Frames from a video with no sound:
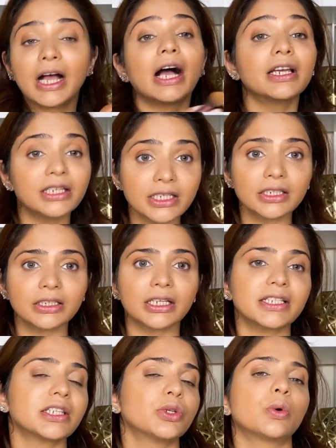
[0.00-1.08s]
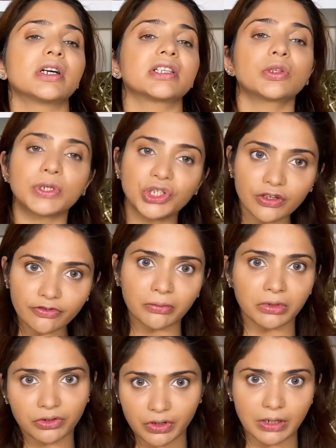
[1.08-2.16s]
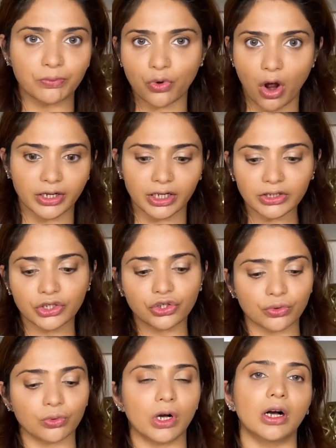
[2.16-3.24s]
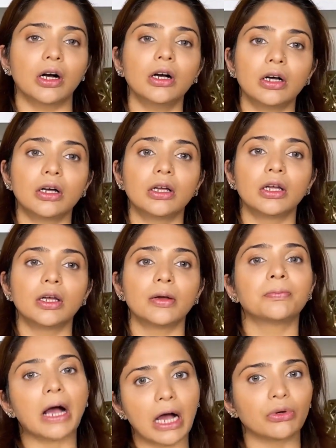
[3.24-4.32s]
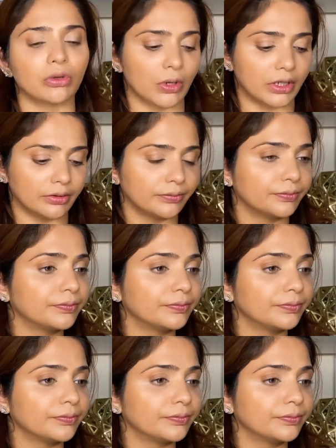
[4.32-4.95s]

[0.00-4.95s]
Unless you are switching from a cream product to a powder one.